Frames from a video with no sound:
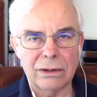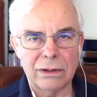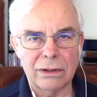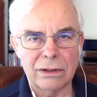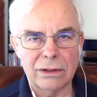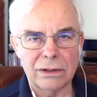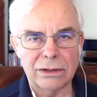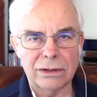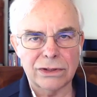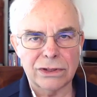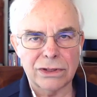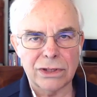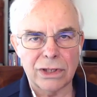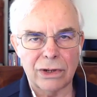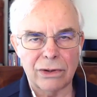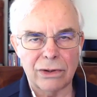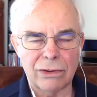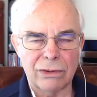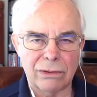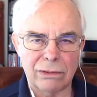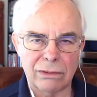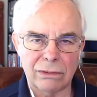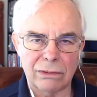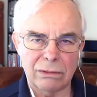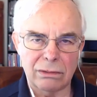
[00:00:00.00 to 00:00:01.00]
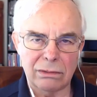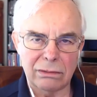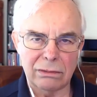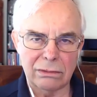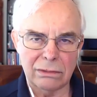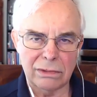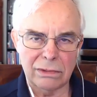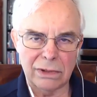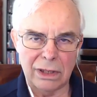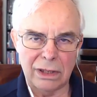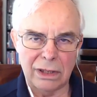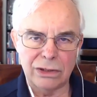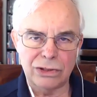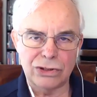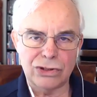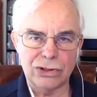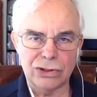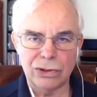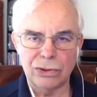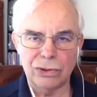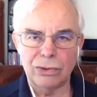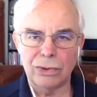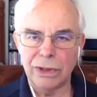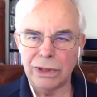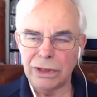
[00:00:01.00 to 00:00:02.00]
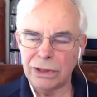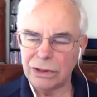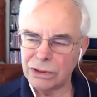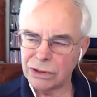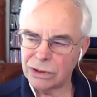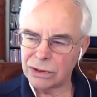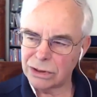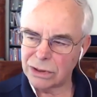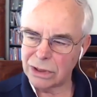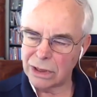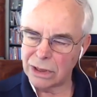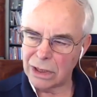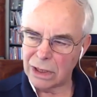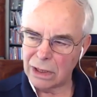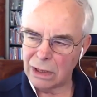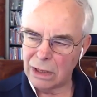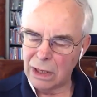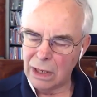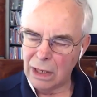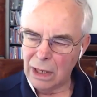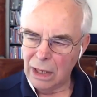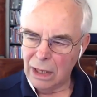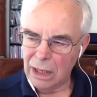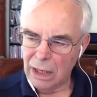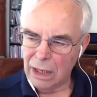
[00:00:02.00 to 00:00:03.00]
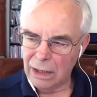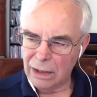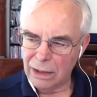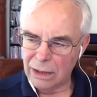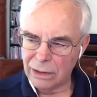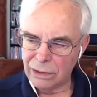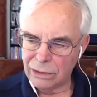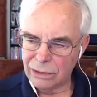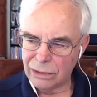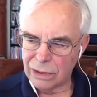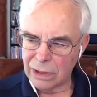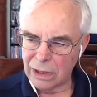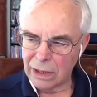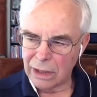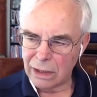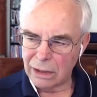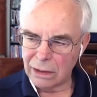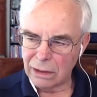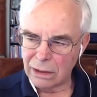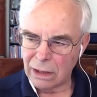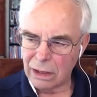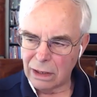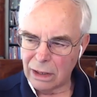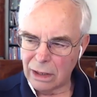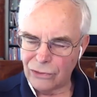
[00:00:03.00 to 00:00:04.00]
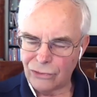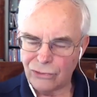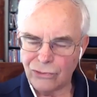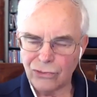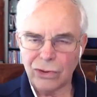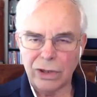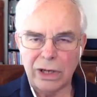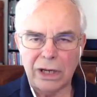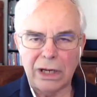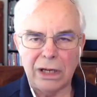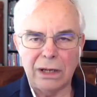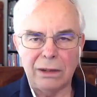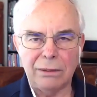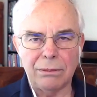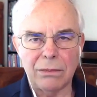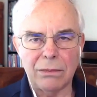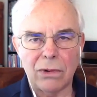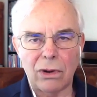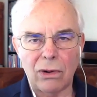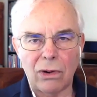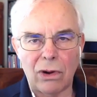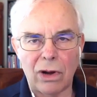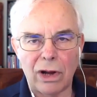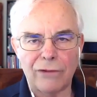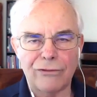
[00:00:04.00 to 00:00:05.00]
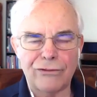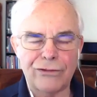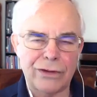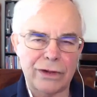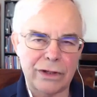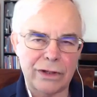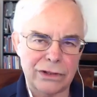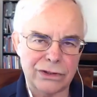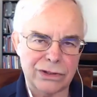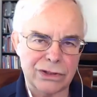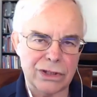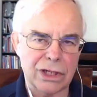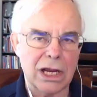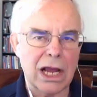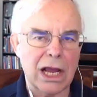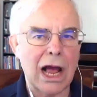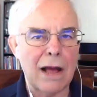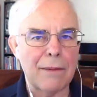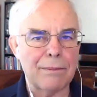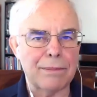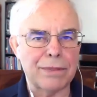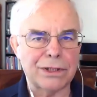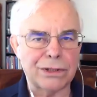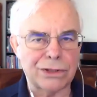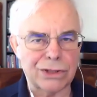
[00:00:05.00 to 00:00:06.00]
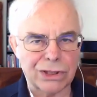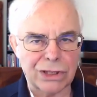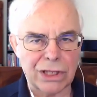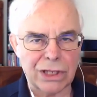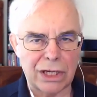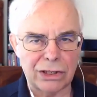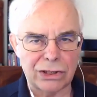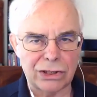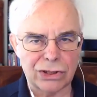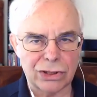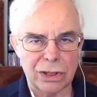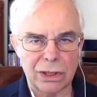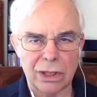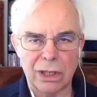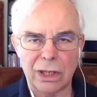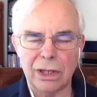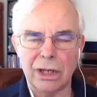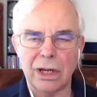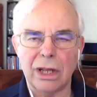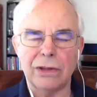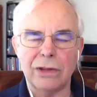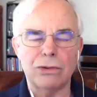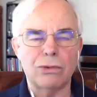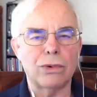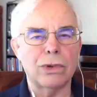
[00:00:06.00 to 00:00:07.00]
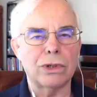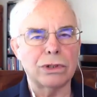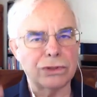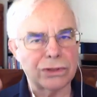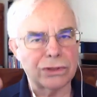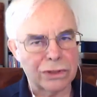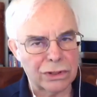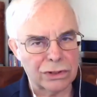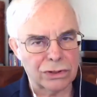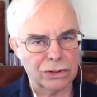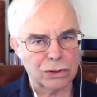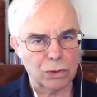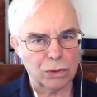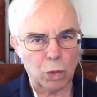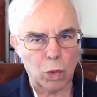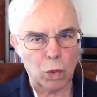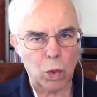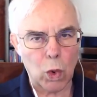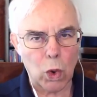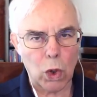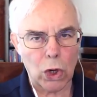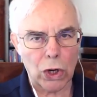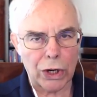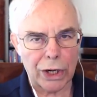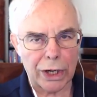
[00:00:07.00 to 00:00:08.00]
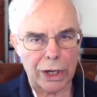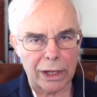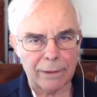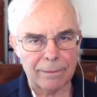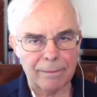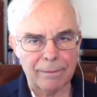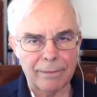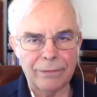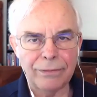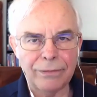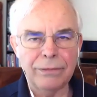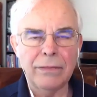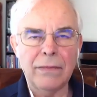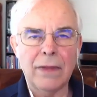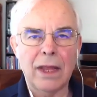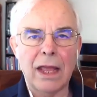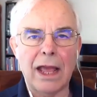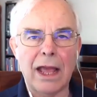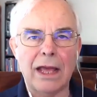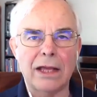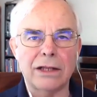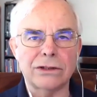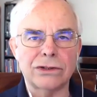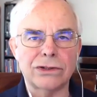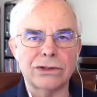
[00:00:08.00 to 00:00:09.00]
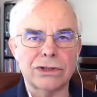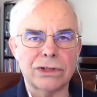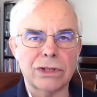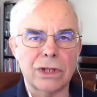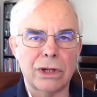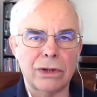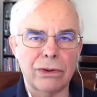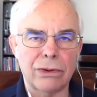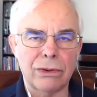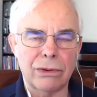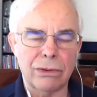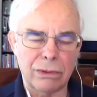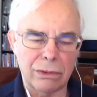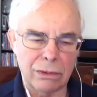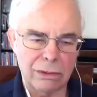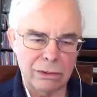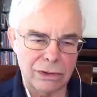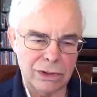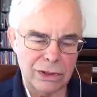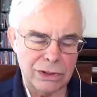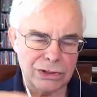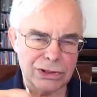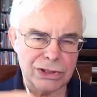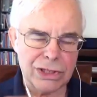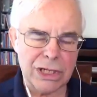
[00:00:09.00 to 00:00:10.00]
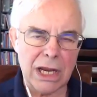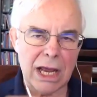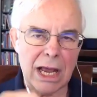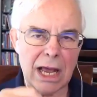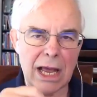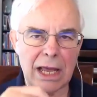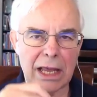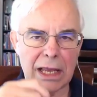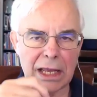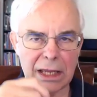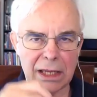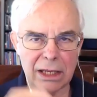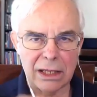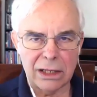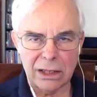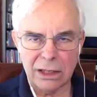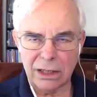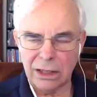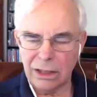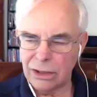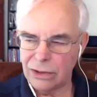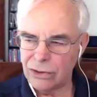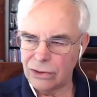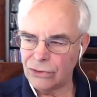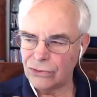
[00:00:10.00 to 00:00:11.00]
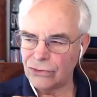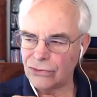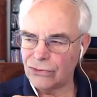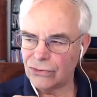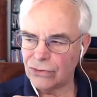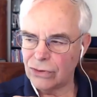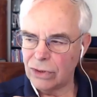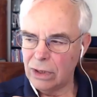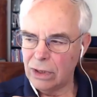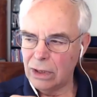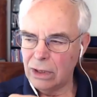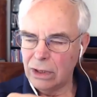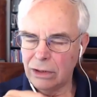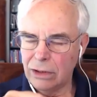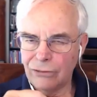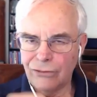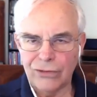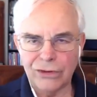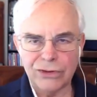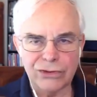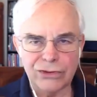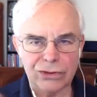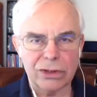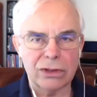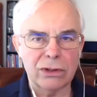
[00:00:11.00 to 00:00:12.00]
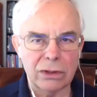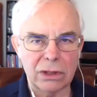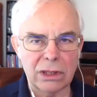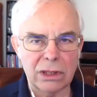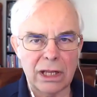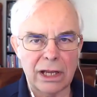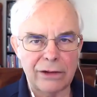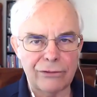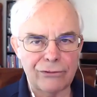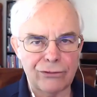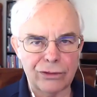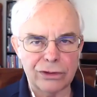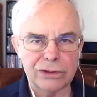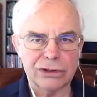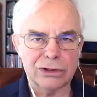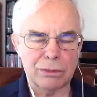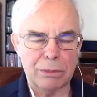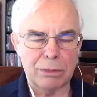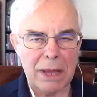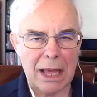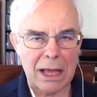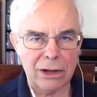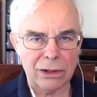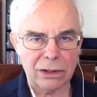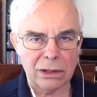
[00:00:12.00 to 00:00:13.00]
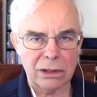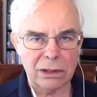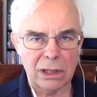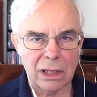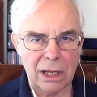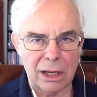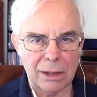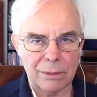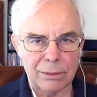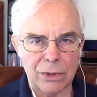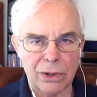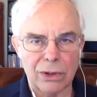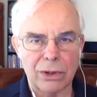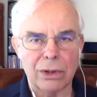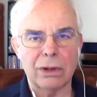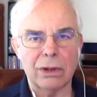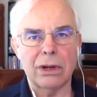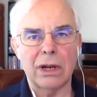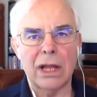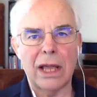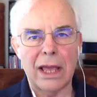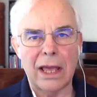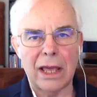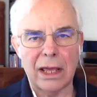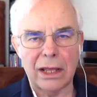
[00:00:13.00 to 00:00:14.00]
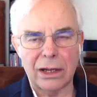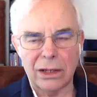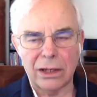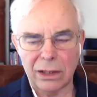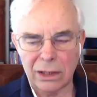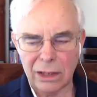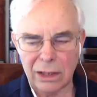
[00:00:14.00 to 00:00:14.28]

so the issue is that that a dream often is a compensation. In other words, it's a warning. And so this guy in his physical life was a mountain climber, and he